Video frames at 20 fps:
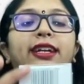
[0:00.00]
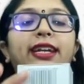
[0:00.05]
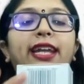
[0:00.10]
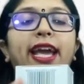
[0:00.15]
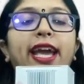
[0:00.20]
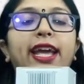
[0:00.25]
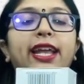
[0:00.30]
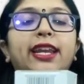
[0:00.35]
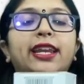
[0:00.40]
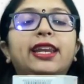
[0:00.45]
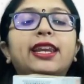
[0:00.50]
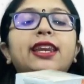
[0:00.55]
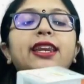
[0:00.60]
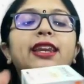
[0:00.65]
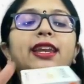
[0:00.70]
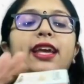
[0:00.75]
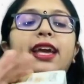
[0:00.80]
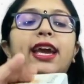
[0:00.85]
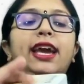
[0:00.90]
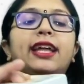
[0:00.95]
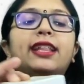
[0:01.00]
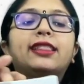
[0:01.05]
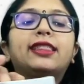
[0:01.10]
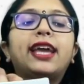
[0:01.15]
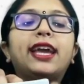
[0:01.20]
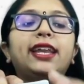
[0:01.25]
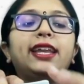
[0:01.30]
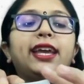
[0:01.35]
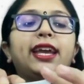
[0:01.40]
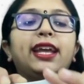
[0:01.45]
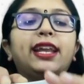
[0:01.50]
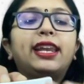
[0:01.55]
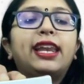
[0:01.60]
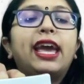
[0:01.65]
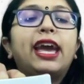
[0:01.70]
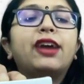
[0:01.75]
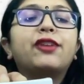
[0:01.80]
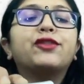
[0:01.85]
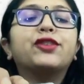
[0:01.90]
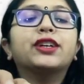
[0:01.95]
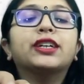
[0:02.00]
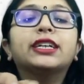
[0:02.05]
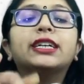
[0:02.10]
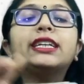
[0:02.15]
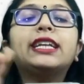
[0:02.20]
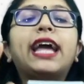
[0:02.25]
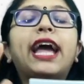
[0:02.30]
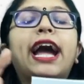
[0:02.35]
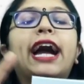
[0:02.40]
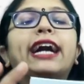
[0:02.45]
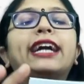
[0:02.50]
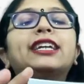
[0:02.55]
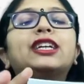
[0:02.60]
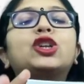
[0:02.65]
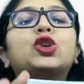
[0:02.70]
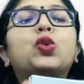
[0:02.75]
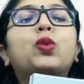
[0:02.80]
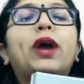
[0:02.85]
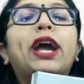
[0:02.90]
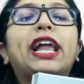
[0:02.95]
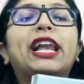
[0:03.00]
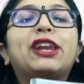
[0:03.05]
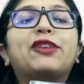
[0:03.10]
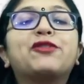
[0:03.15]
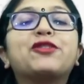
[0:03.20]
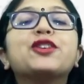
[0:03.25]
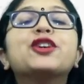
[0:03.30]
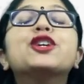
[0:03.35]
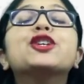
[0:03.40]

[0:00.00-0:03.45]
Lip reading: 10 and then 11 and 12.